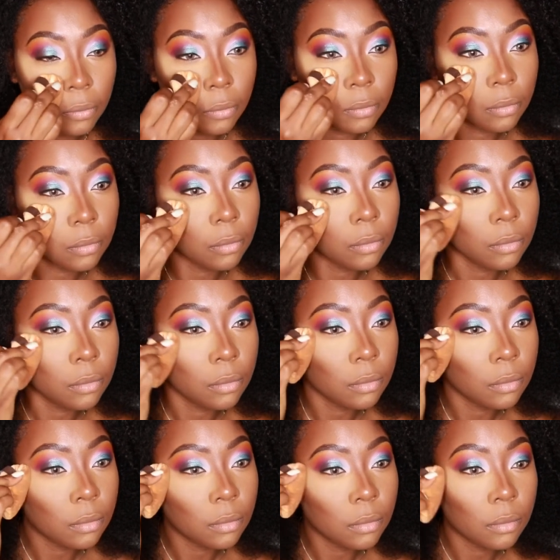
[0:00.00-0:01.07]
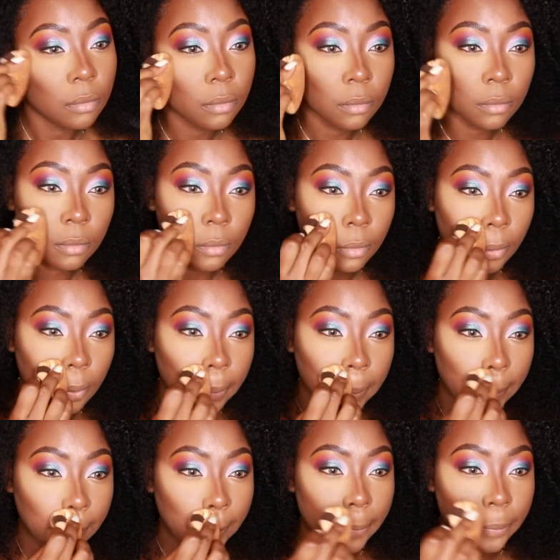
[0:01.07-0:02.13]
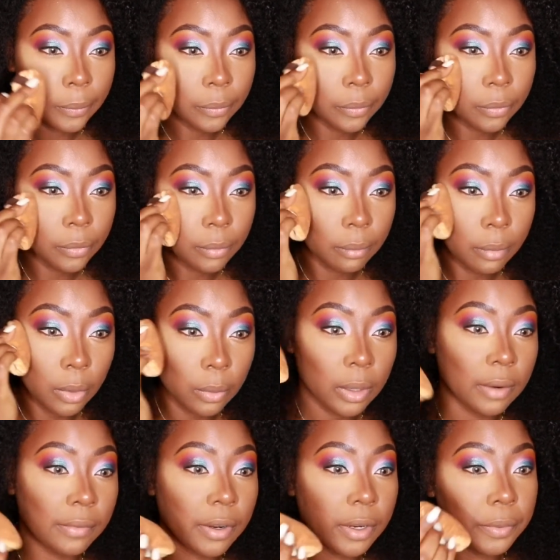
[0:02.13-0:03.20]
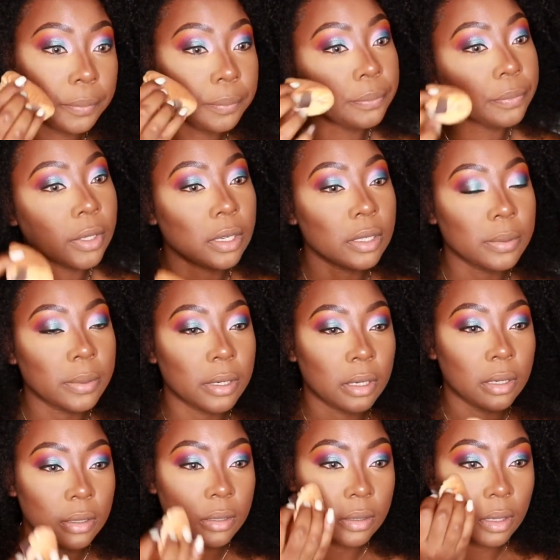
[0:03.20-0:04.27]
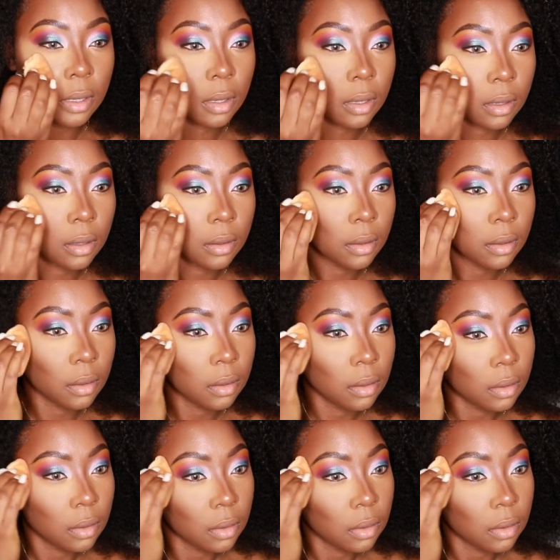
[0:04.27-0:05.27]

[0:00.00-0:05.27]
it doesn't like leave like a white cast or residue, and it doesn't leave a cakey look.